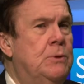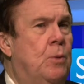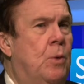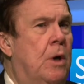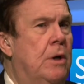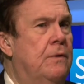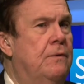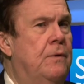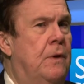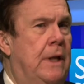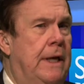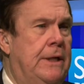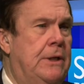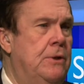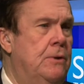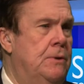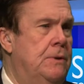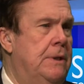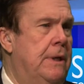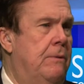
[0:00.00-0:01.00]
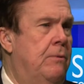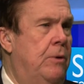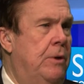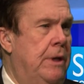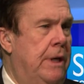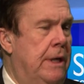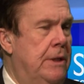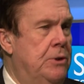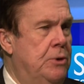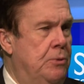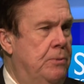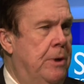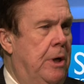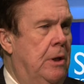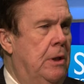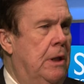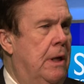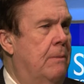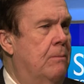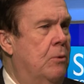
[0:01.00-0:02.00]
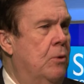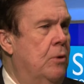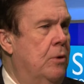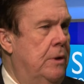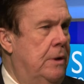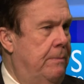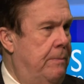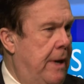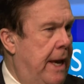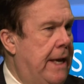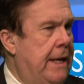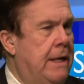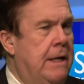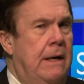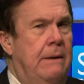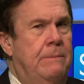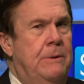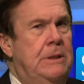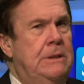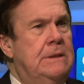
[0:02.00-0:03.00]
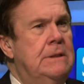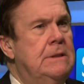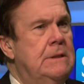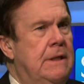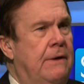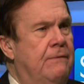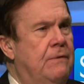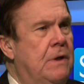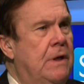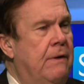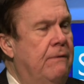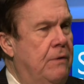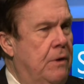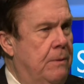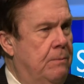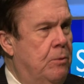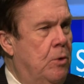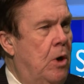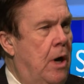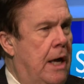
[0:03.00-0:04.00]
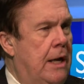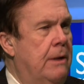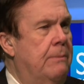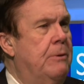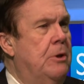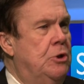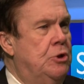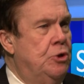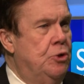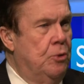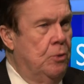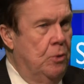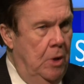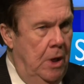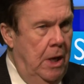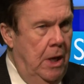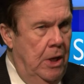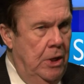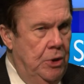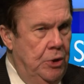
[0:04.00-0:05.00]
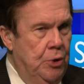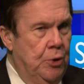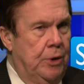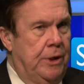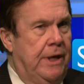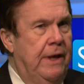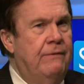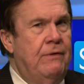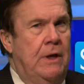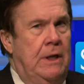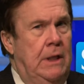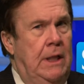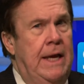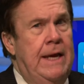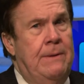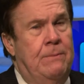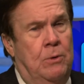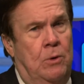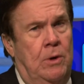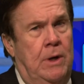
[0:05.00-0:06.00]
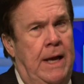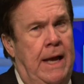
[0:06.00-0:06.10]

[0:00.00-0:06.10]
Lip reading: wonderful. Like you said, when you get Dubell Lumber and the paint companies and stuff to give you the product, because you're giving labor.